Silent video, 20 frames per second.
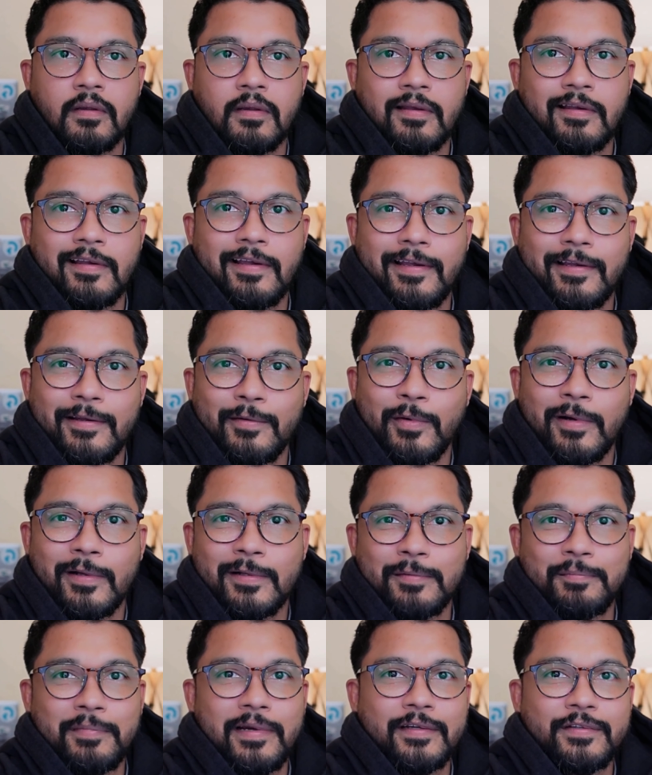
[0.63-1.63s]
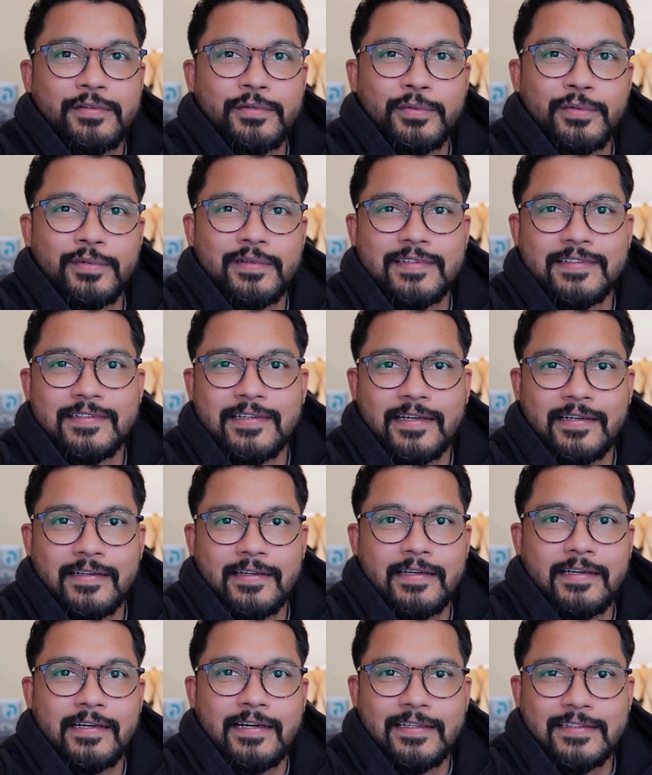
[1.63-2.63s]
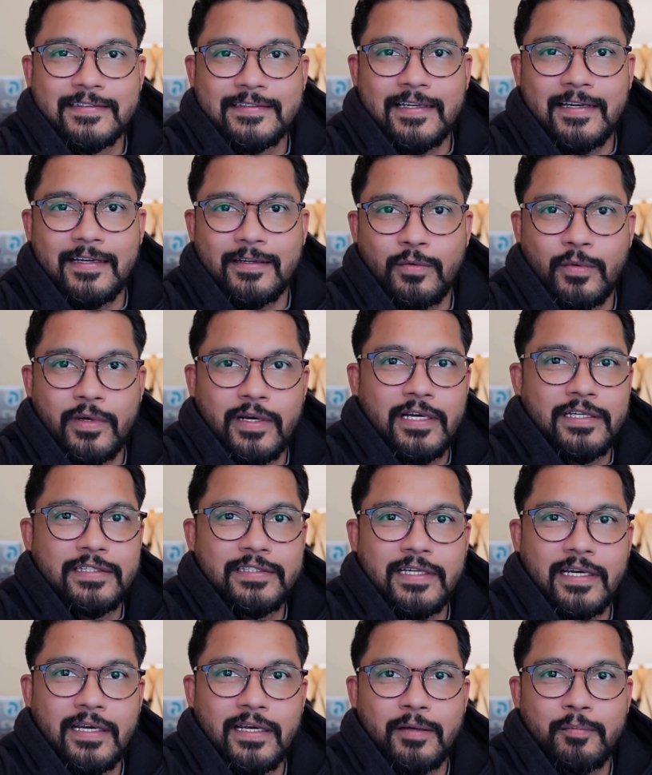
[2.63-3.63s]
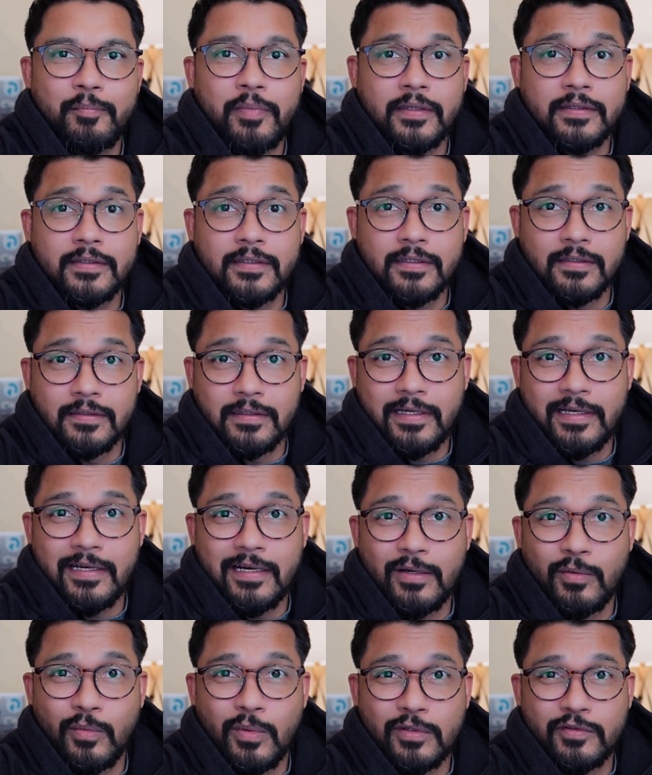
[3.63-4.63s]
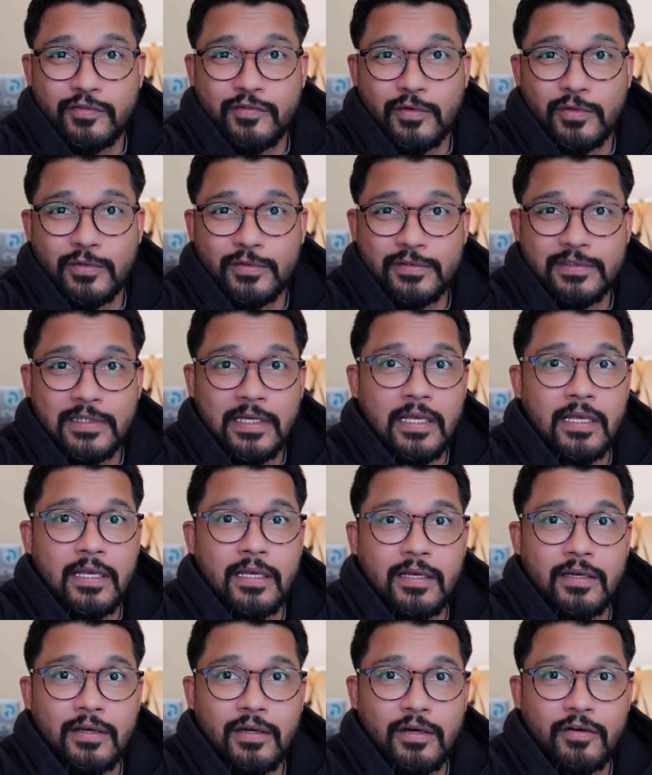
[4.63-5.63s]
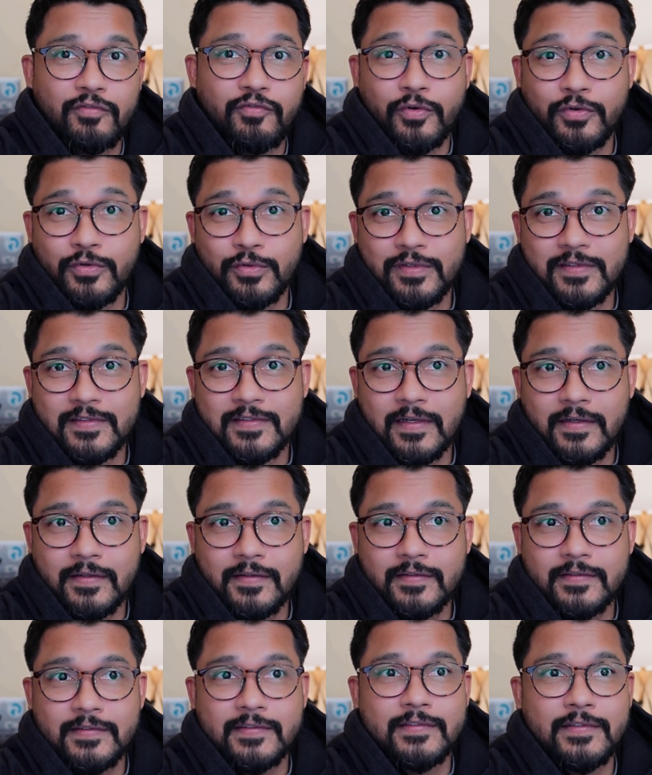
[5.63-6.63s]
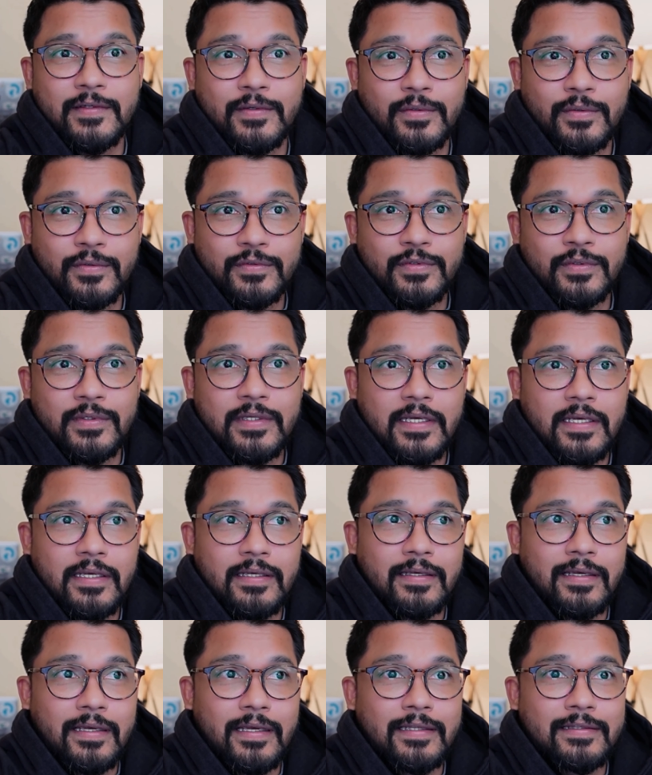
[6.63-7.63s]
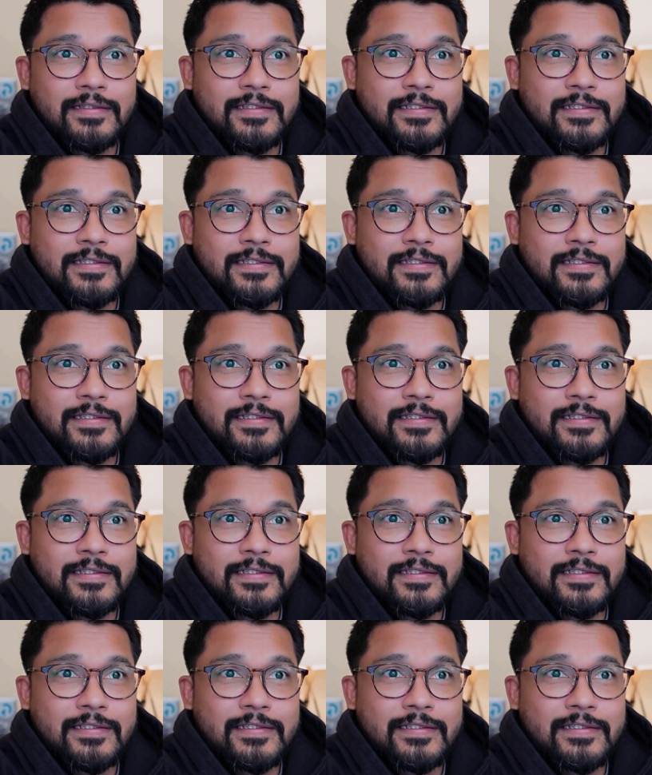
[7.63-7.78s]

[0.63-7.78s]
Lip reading: Hey, welcome back to Design AI Stack, where I share practical AI workflows for you designers. So today it's